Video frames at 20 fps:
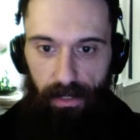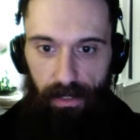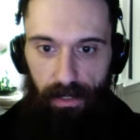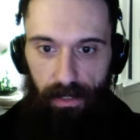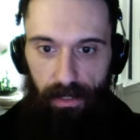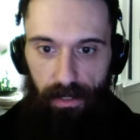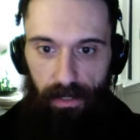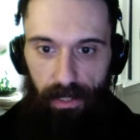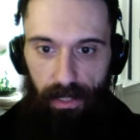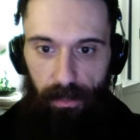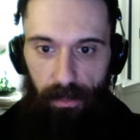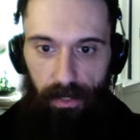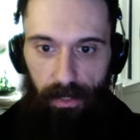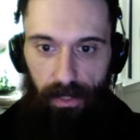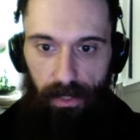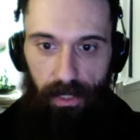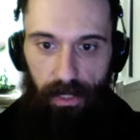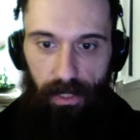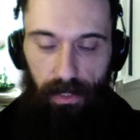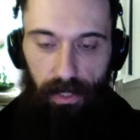he was
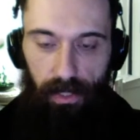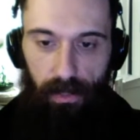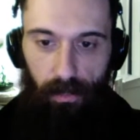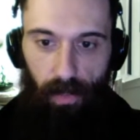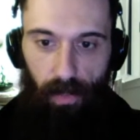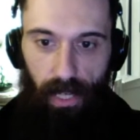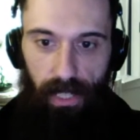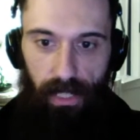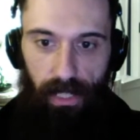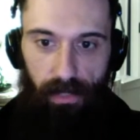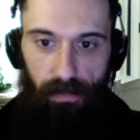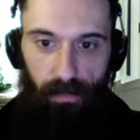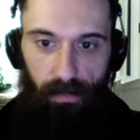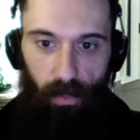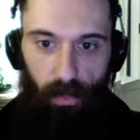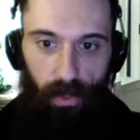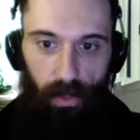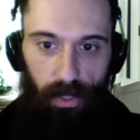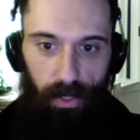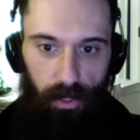clearly writing
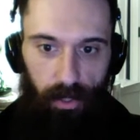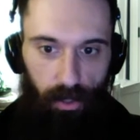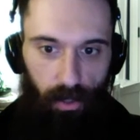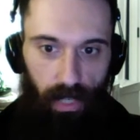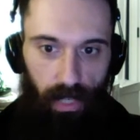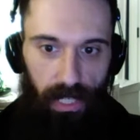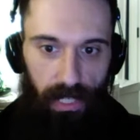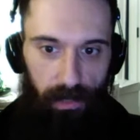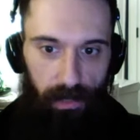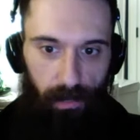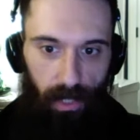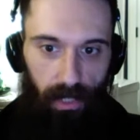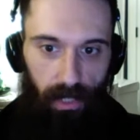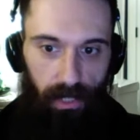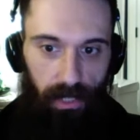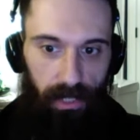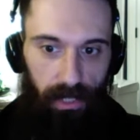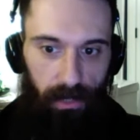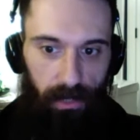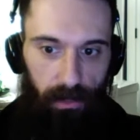for the trade
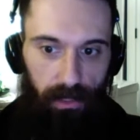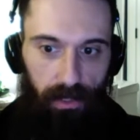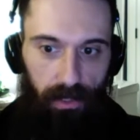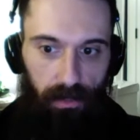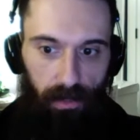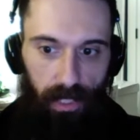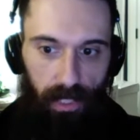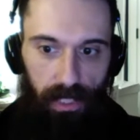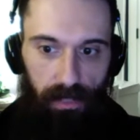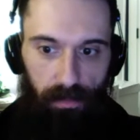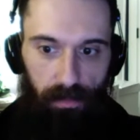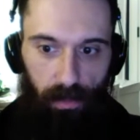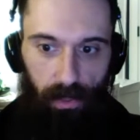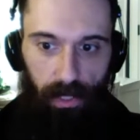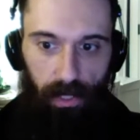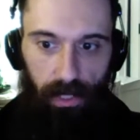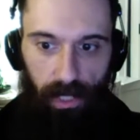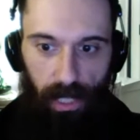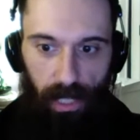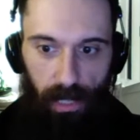market. He wasn't writing for
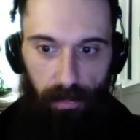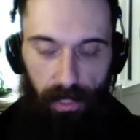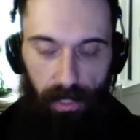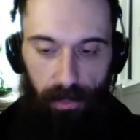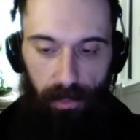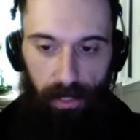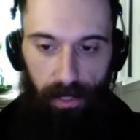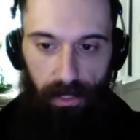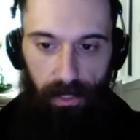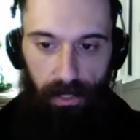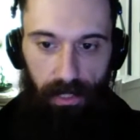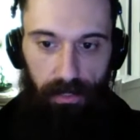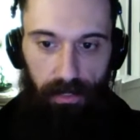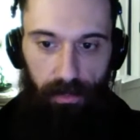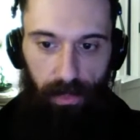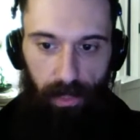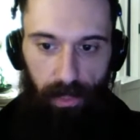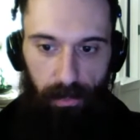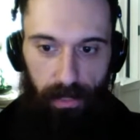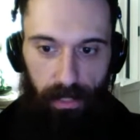the comic market. That's
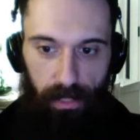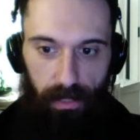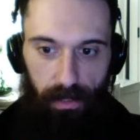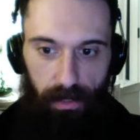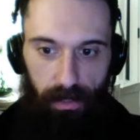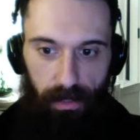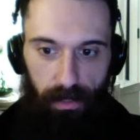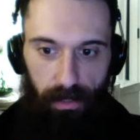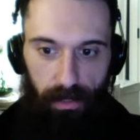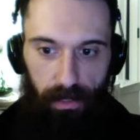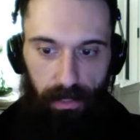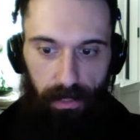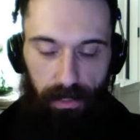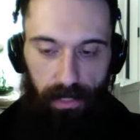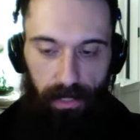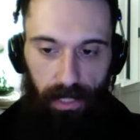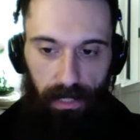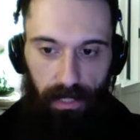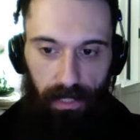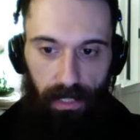what I mean. It's
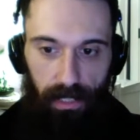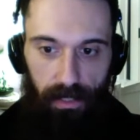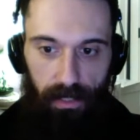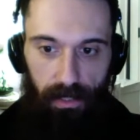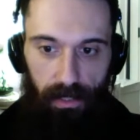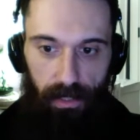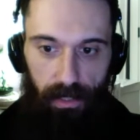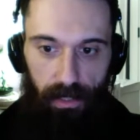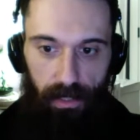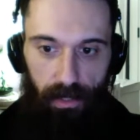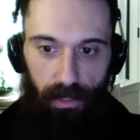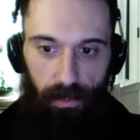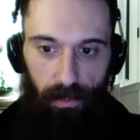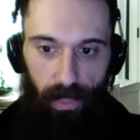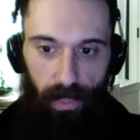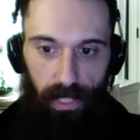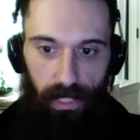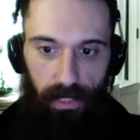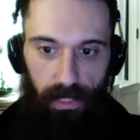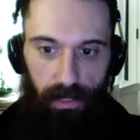not that you're
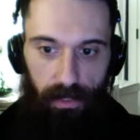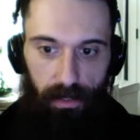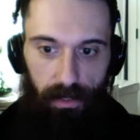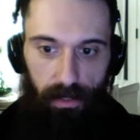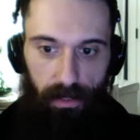writing